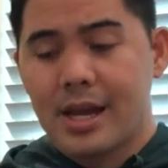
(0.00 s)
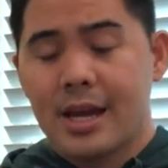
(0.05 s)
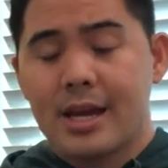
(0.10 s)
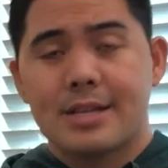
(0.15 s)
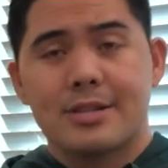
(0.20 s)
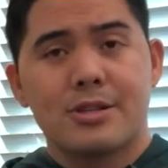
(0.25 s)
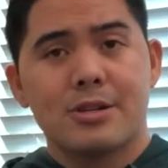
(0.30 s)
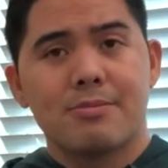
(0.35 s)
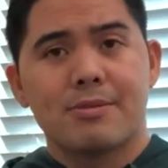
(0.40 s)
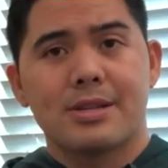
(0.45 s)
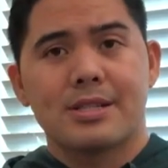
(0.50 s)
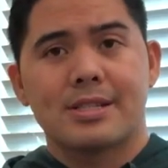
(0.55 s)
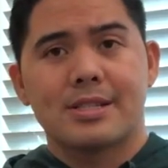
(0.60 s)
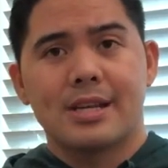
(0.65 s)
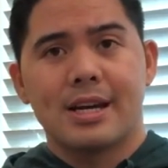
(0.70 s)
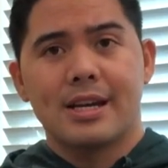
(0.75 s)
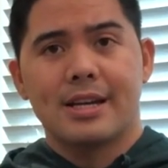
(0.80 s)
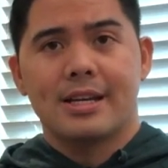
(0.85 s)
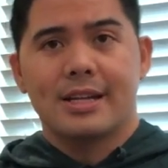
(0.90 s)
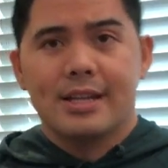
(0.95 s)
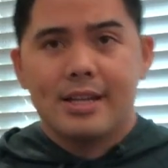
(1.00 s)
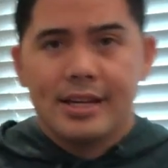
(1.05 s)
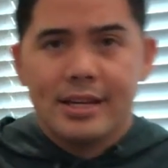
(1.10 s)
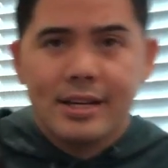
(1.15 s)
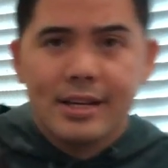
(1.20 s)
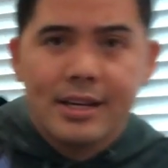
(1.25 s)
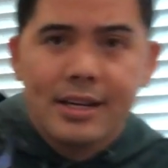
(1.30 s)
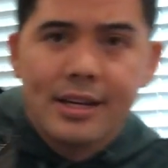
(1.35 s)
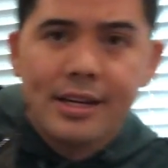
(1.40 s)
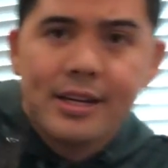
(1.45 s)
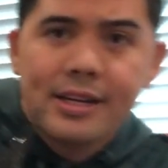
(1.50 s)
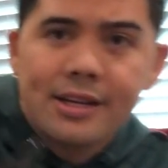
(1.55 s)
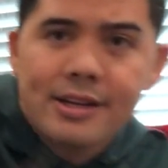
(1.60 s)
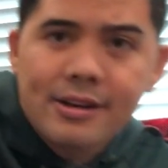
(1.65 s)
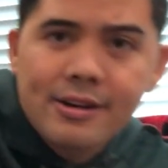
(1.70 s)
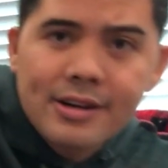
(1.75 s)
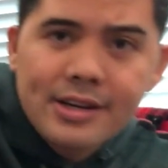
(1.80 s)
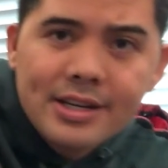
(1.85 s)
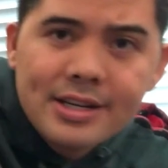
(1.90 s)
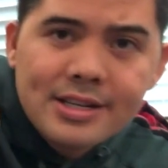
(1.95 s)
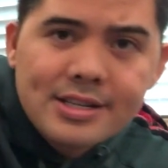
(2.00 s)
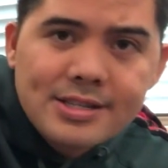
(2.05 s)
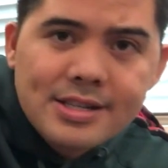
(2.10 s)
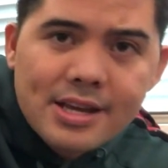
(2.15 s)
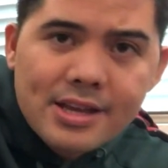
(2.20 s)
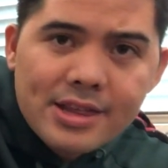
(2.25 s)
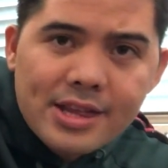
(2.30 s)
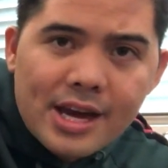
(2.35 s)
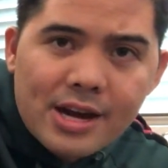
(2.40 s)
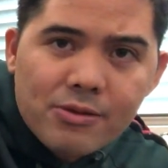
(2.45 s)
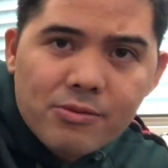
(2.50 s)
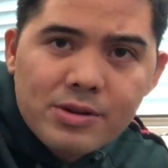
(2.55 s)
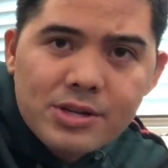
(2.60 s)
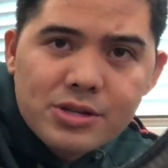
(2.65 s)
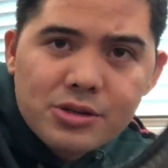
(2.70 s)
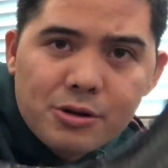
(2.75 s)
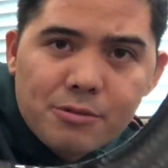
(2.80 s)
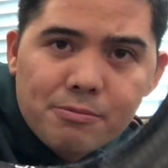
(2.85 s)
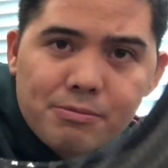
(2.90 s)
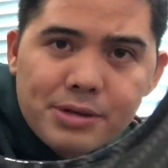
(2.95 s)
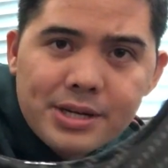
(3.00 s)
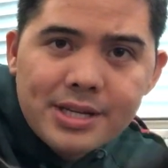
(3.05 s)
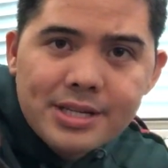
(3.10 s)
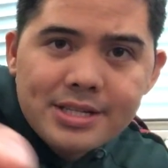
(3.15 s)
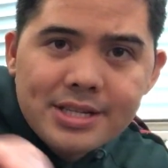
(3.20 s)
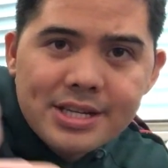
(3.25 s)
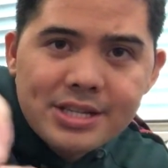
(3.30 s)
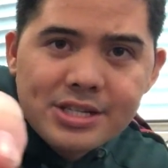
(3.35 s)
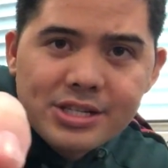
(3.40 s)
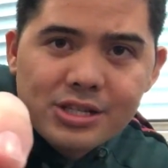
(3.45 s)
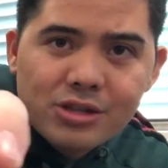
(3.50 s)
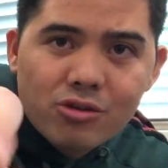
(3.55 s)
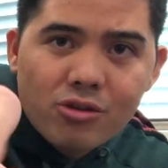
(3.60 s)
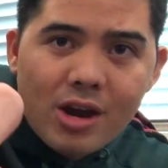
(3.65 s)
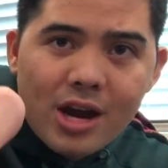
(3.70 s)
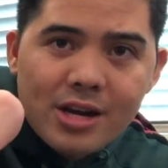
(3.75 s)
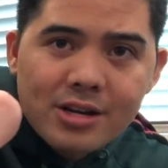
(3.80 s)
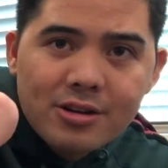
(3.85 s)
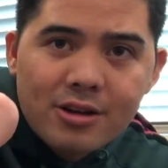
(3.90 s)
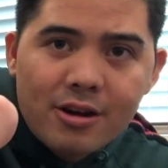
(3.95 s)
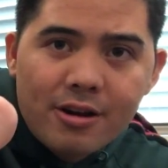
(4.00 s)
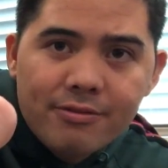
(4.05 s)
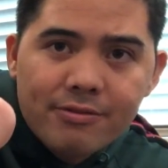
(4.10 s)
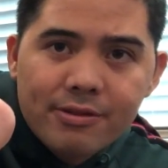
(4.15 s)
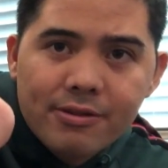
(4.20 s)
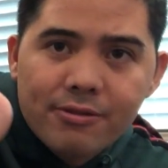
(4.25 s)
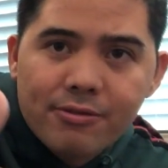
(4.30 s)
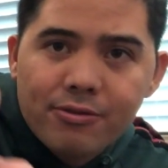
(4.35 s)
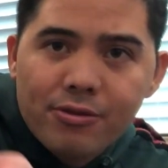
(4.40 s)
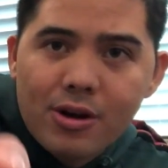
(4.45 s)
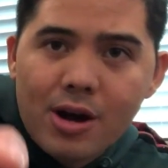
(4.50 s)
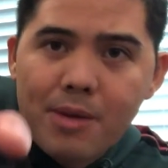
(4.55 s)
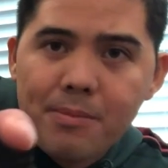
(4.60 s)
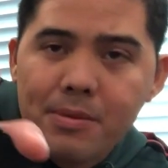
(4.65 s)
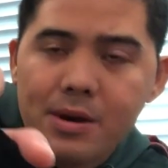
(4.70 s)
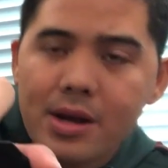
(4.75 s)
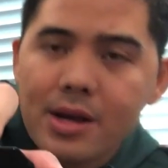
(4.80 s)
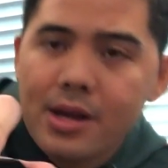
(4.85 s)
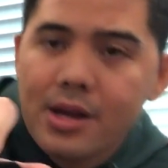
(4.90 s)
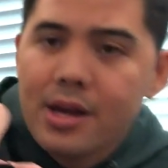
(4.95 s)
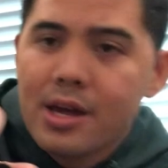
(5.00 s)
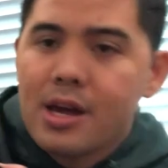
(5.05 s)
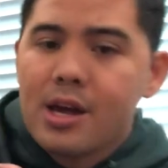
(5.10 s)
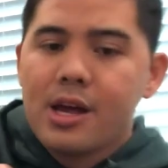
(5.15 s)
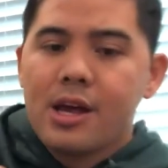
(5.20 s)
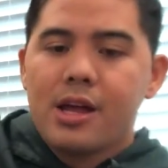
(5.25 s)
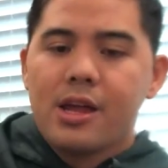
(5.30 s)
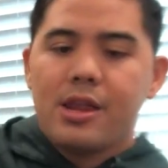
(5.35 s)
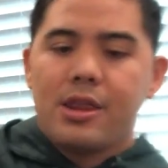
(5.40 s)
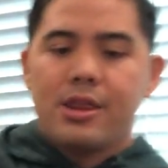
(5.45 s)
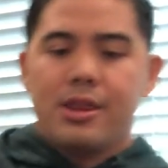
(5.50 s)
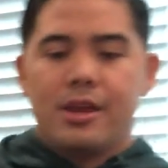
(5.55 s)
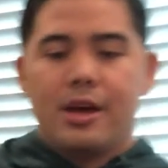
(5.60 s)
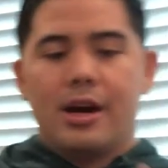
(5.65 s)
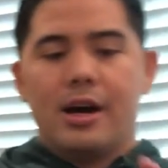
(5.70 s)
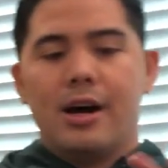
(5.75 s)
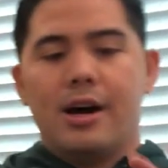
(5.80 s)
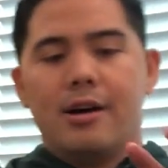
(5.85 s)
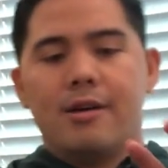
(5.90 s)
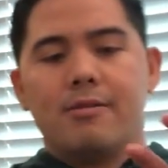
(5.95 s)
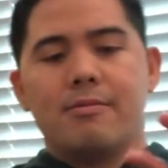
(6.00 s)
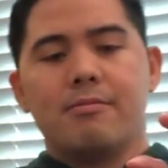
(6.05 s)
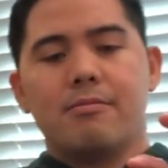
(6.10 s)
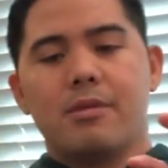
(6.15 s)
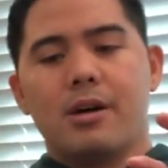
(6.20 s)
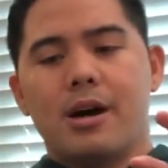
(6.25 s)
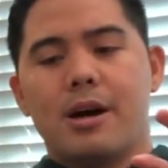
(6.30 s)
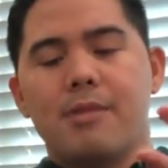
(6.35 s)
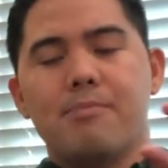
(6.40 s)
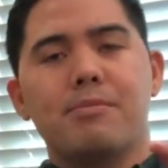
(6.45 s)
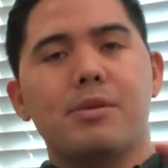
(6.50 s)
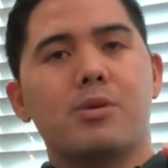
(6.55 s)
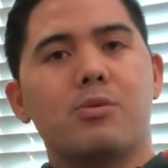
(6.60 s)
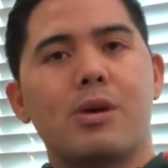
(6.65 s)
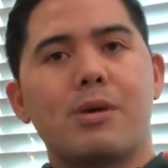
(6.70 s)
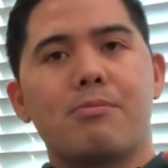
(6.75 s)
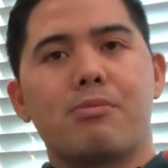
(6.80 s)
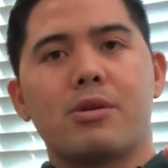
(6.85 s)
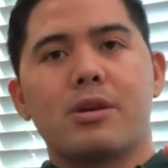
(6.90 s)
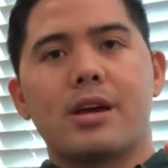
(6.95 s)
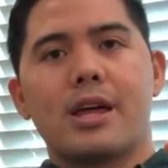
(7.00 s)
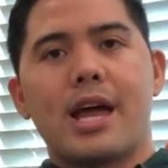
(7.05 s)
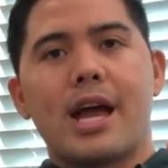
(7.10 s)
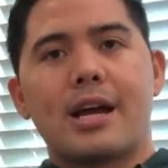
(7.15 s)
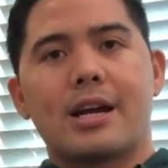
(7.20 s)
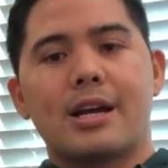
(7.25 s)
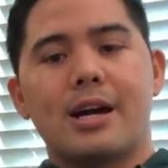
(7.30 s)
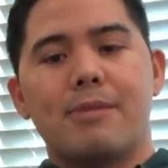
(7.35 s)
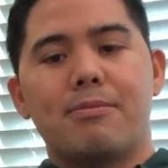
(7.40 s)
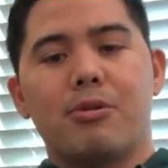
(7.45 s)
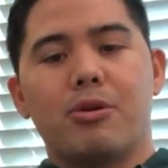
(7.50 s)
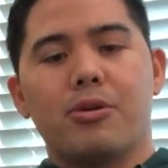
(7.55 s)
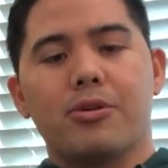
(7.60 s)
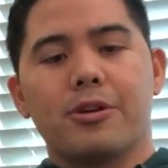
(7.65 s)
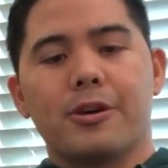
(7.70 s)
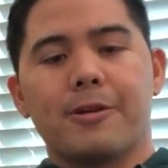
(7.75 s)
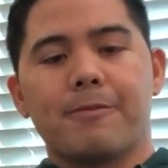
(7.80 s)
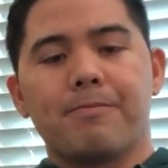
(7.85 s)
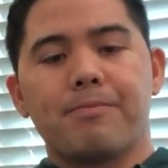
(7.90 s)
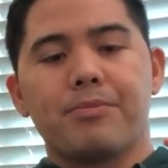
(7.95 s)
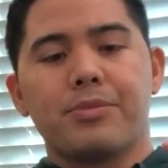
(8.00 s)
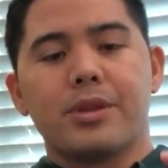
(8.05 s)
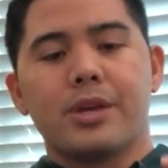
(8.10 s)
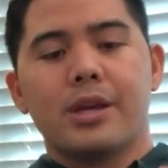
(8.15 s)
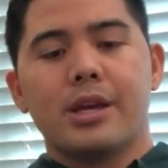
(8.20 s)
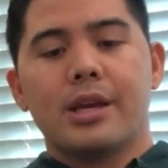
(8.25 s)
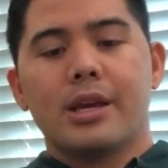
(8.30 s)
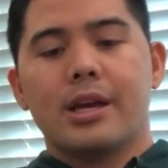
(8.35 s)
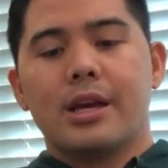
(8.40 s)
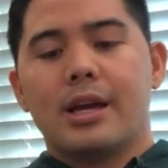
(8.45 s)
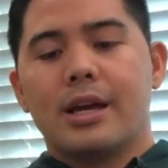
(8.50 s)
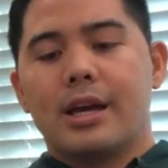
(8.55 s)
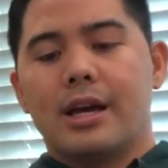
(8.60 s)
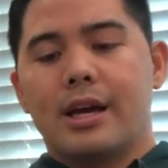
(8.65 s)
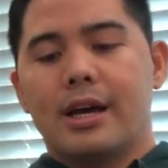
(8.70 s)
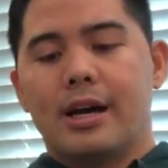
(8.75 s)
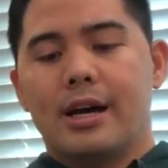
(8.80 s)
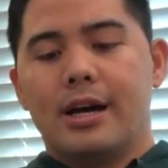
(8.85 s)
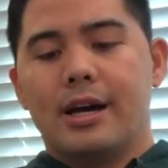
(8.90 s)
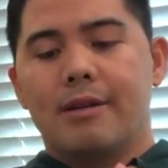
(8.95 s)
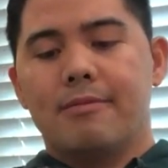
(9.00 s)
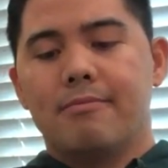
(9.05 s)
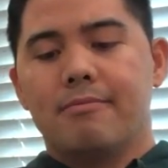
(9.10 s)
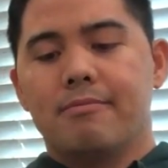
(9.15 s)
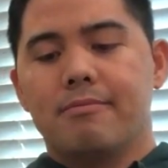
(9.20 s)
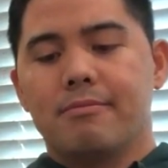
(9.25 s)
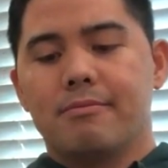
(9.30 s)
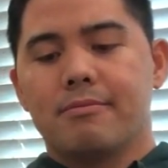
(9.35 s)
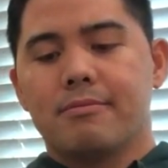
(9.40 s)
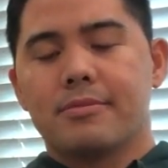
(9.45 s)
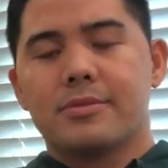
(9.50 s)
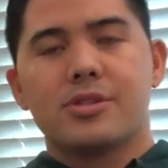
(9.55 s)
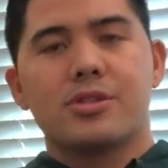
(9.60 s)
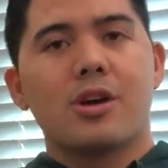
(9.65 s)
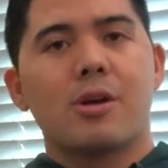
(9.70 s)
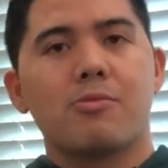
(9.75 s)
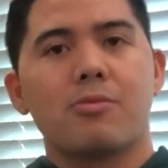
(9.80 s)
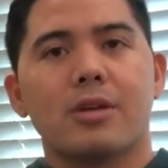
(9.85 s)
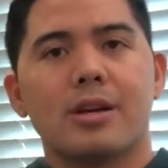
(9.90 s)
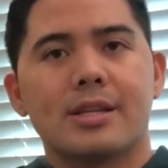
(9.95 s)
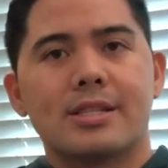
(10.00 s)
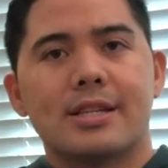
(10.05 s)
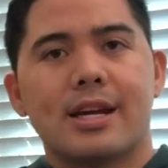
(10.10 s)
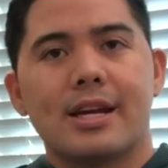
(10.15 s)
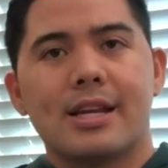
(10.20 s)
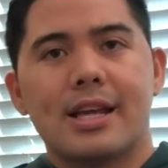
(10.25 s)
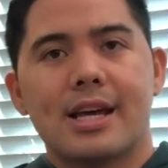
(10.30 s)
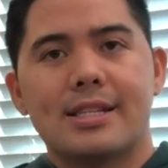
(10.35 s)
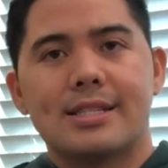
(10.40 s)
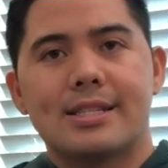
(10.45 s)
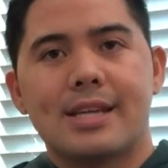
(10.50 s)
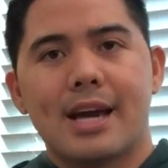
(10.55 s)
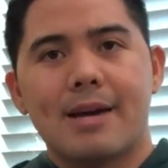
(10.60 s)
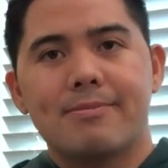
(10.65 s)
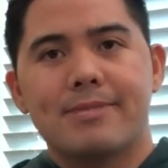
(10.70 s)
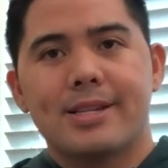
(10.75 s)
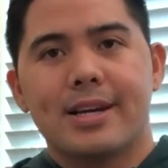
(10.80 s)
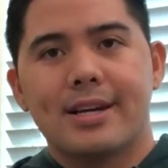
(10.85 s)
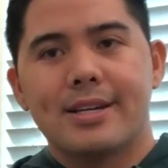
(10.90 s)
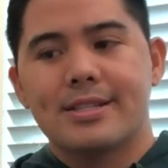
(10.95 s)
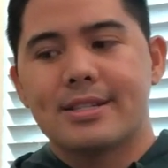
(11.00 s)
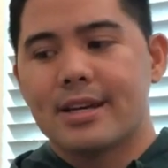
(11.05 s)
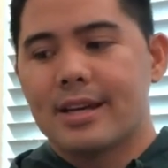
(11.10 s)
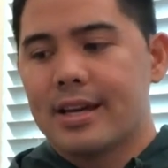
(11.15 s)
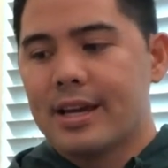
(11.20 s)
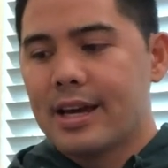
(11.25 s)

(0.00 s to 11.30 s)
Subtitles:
super excited. Here is that original piece. It just cracked off from the midway point of that cup holder. So I'm really excited that Taptes,